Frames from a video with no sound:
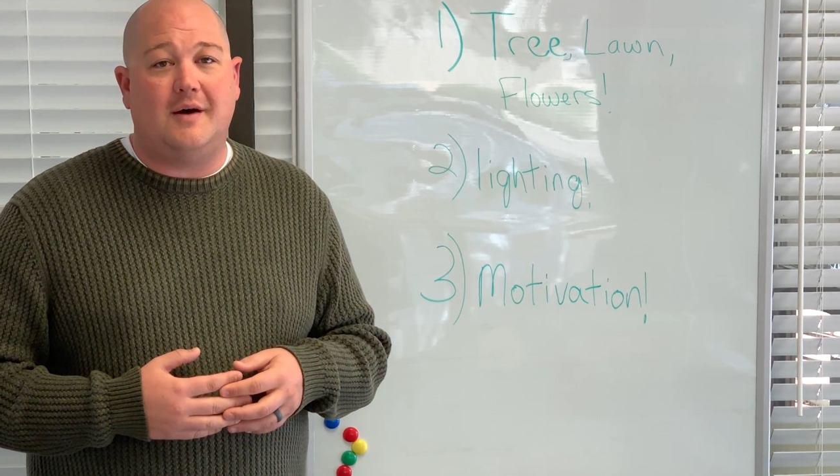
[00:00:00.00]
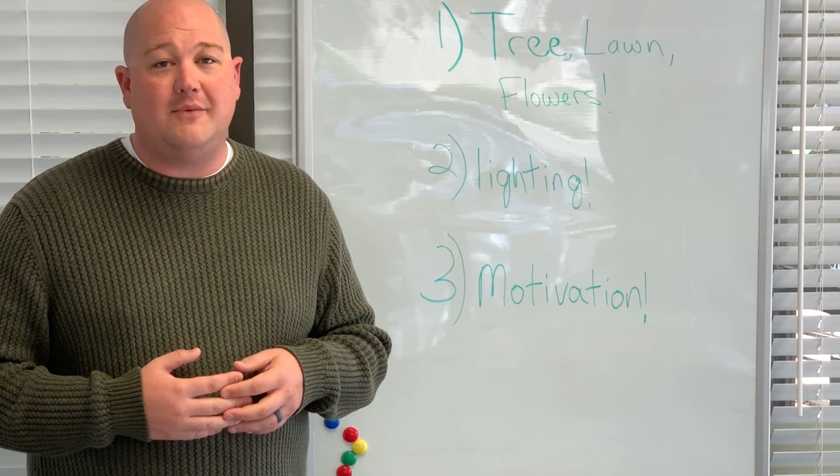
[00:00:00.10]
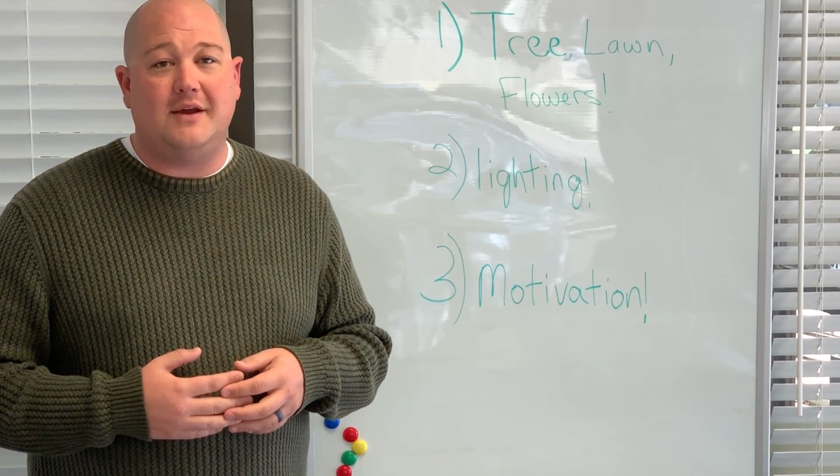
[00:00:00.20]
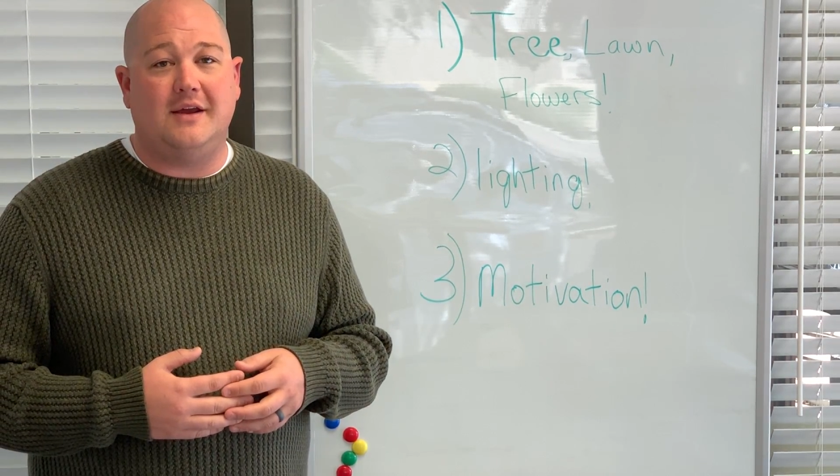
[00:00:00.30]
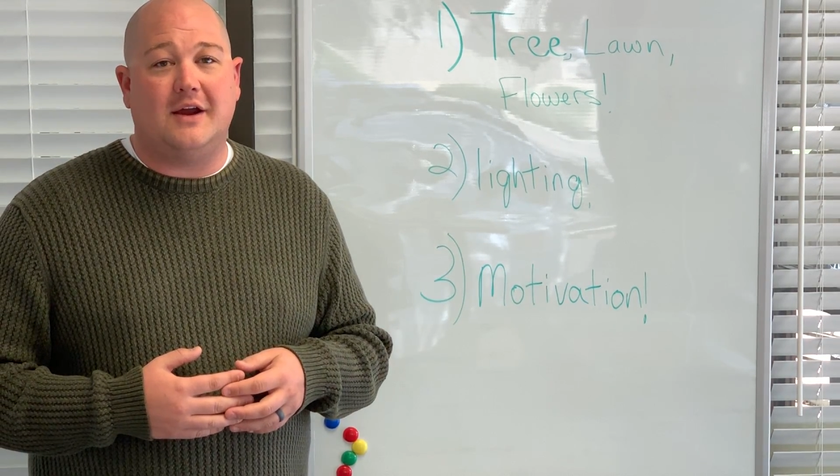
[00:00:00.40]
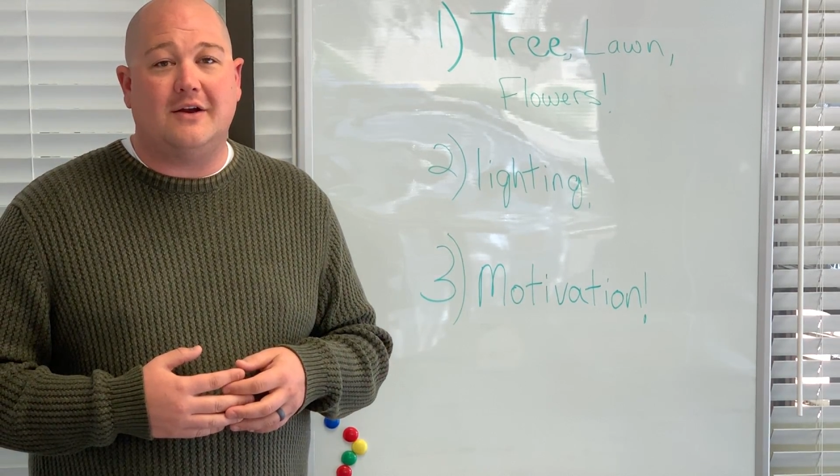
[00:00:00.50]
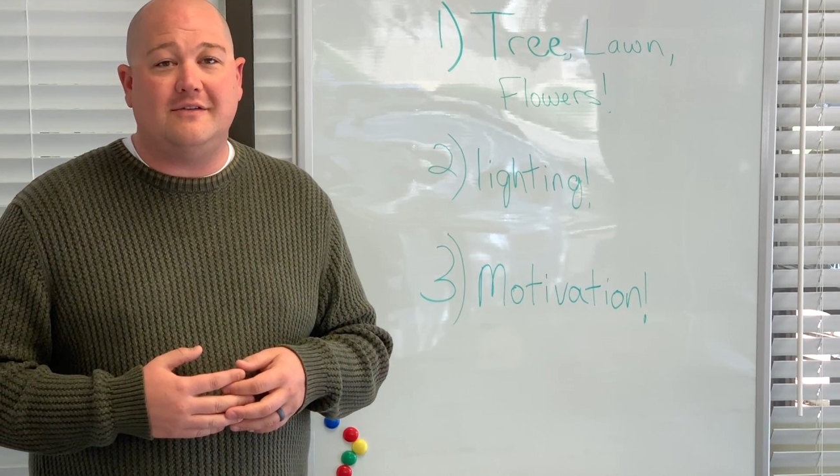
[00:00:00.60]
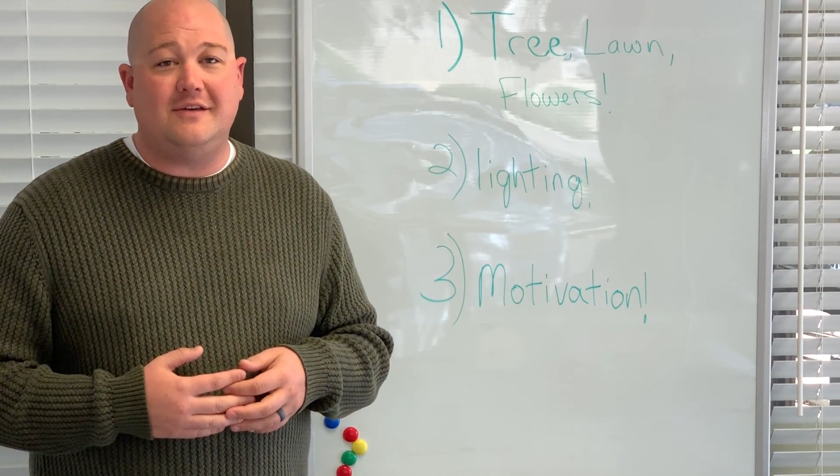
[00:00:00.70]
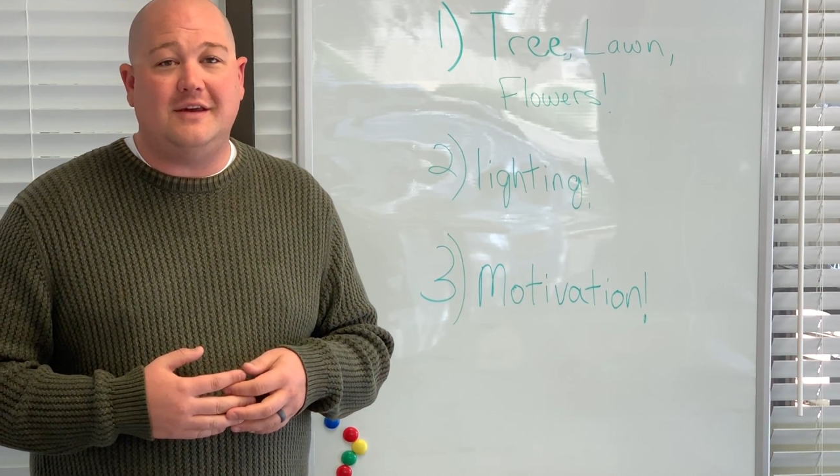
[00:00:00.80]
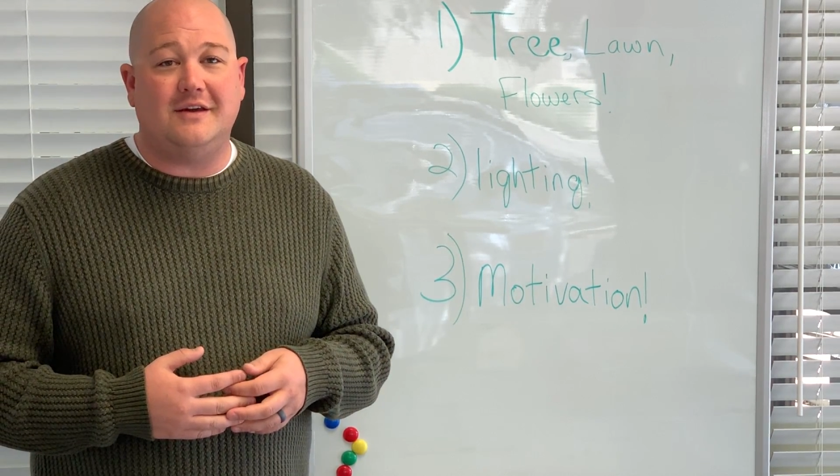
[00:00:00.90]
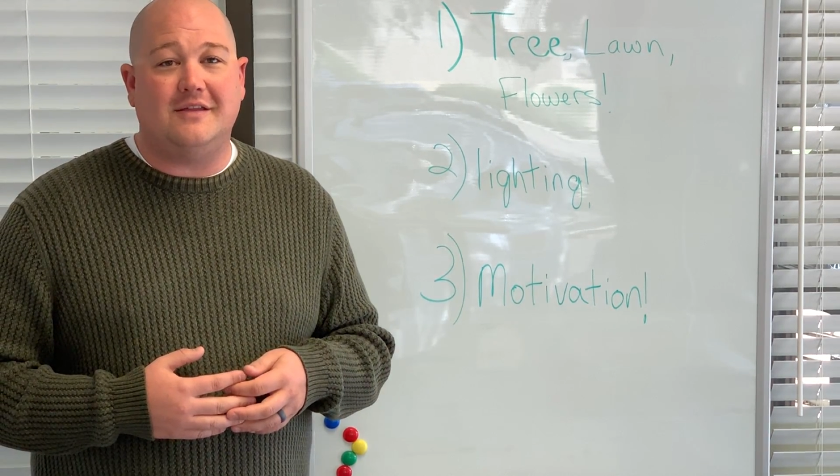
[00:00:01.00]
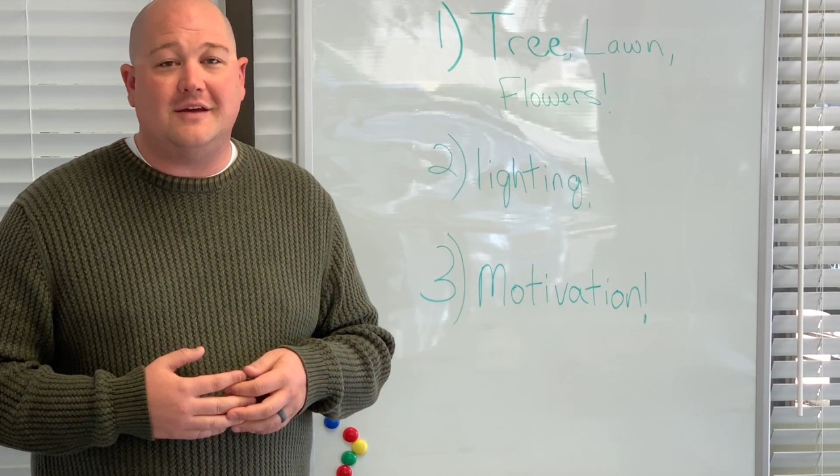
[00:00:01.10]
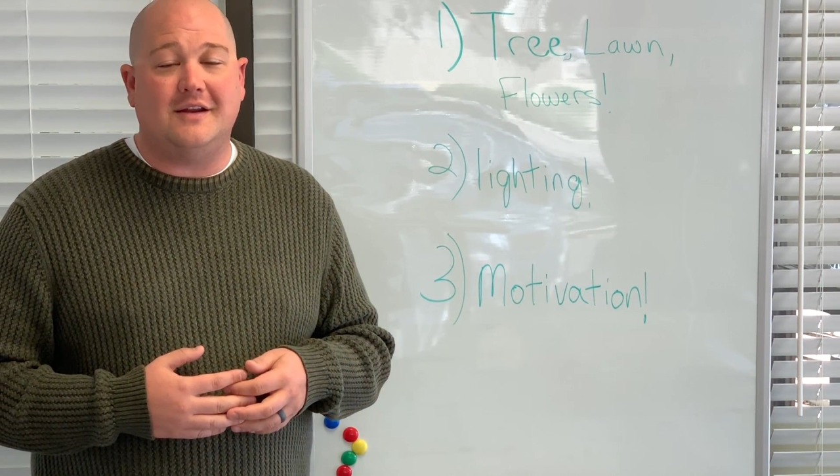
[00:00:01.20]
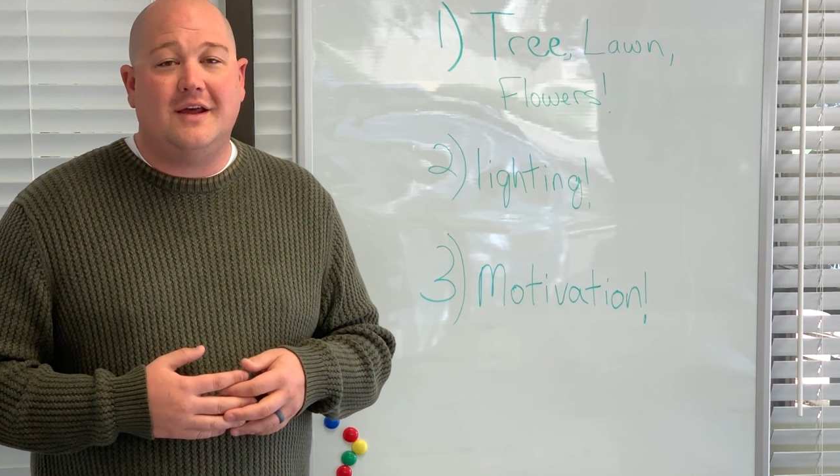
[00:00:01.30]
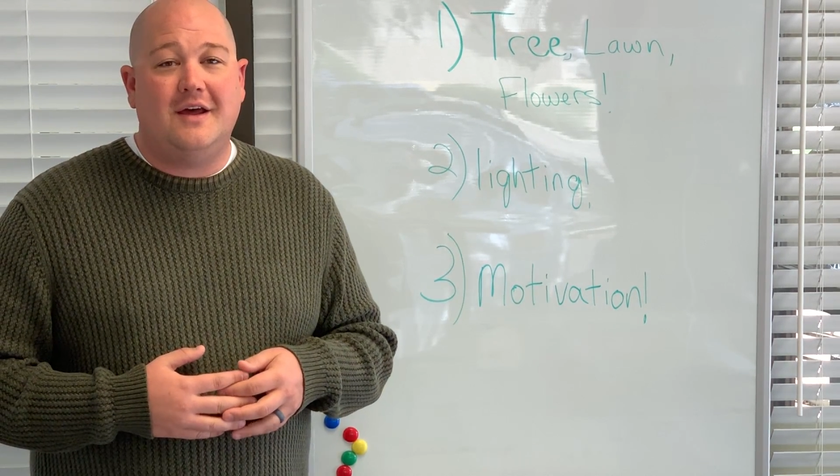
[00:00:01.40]
we can guarantee you
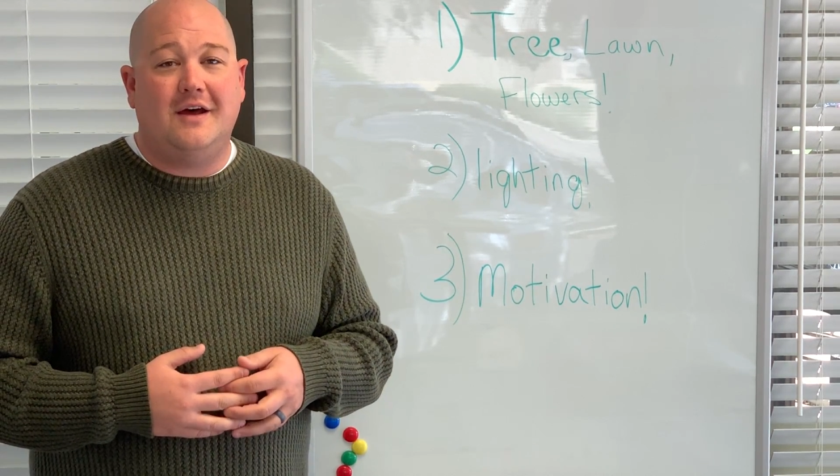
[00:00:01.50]
that